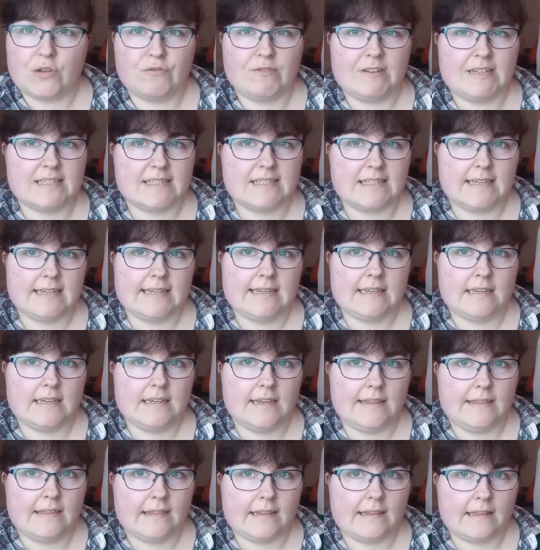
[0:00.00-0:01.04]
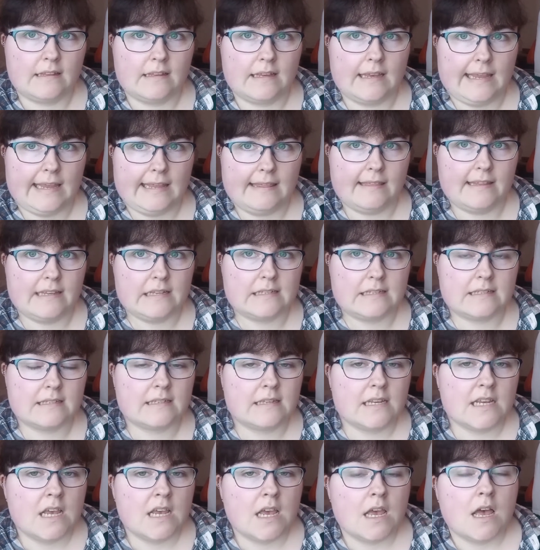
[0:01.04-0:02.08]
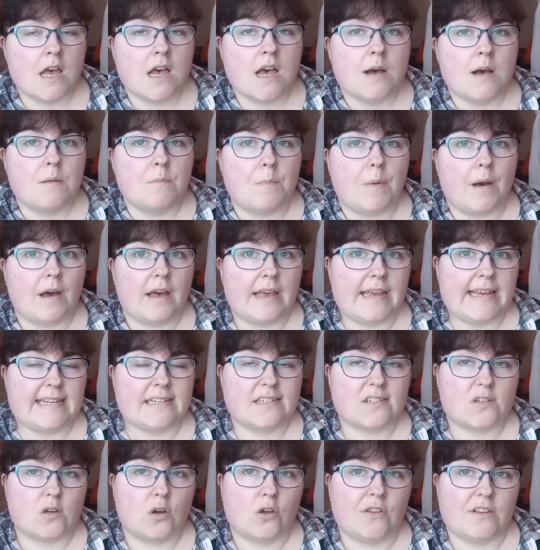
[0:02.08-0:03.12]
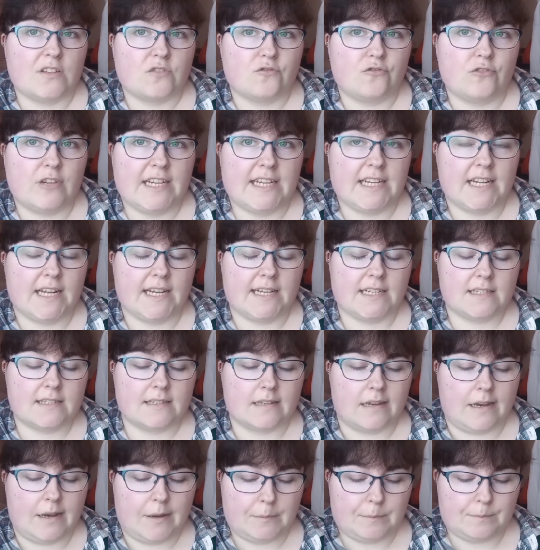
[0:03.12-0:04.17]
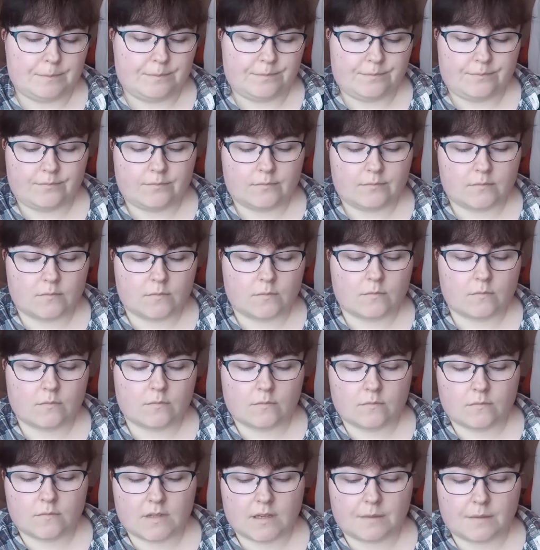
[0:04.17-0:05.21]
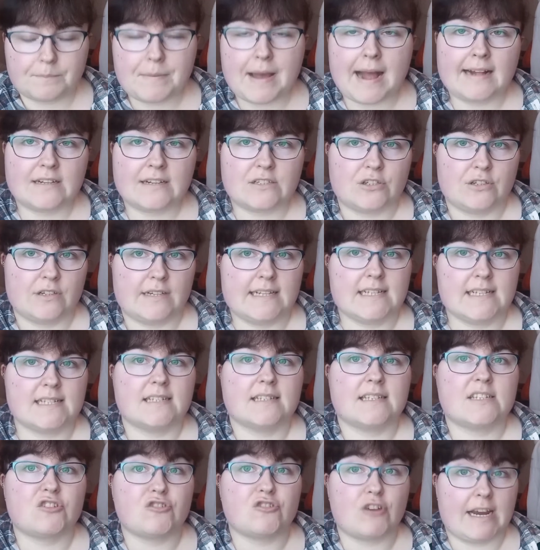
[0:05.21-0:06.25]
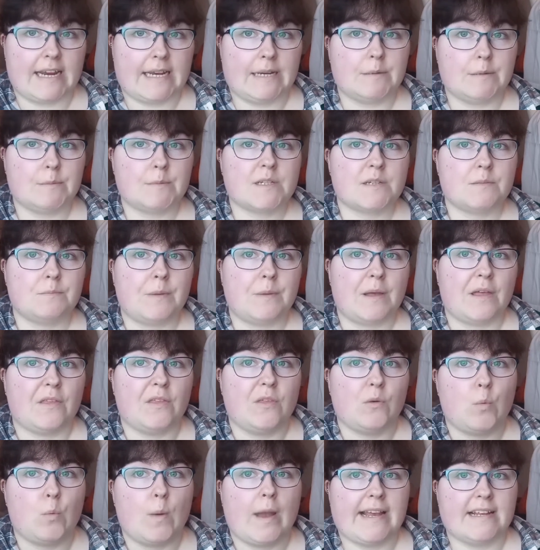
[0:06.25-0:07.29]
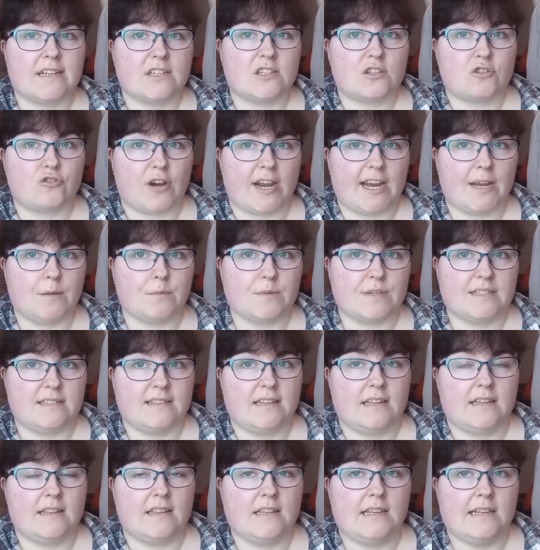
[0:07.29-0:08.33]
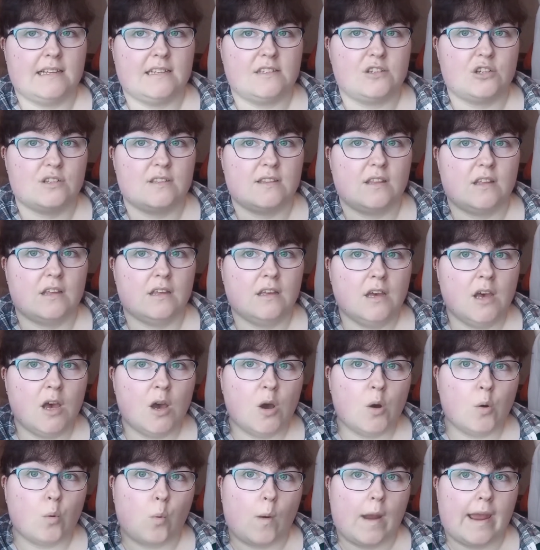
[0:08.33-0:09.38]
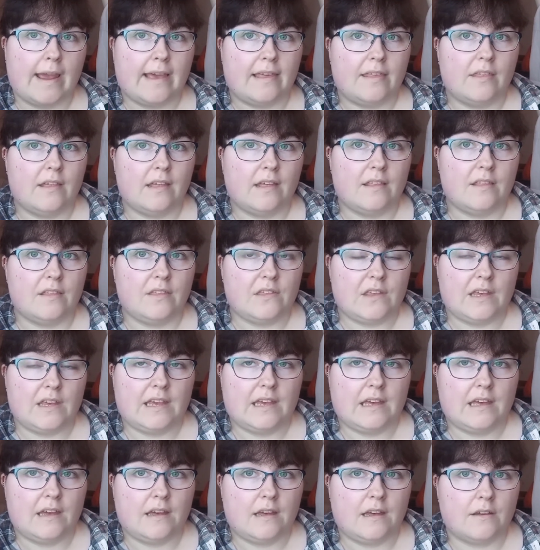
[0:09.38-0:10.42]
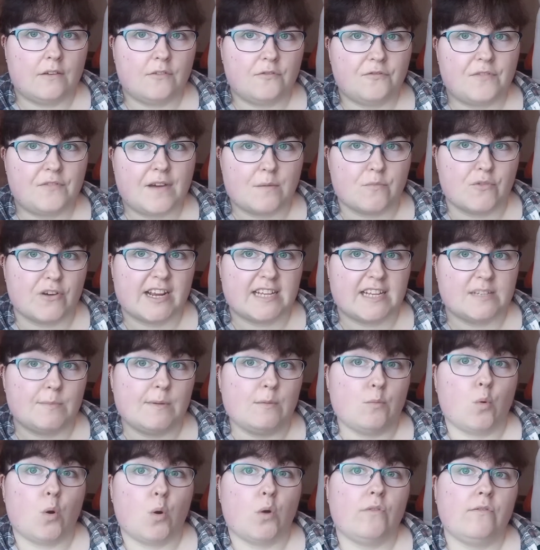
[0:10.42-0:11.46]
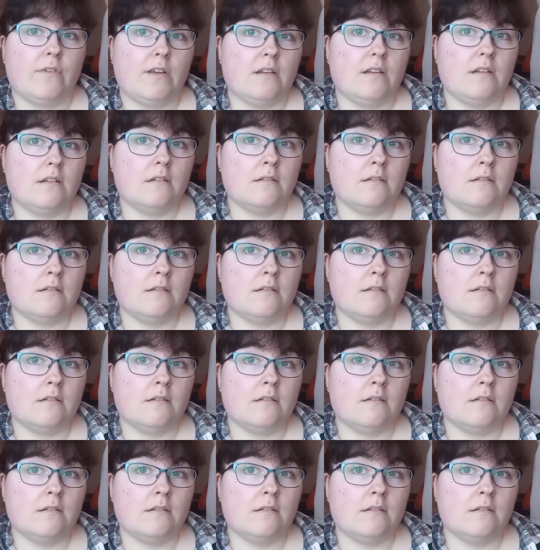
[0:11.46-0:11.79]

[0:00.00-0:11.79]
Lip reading: really see in this, but it's got this really nice pattern. It's striped, but the way it's striped is that it's just the way that the fabric has been woven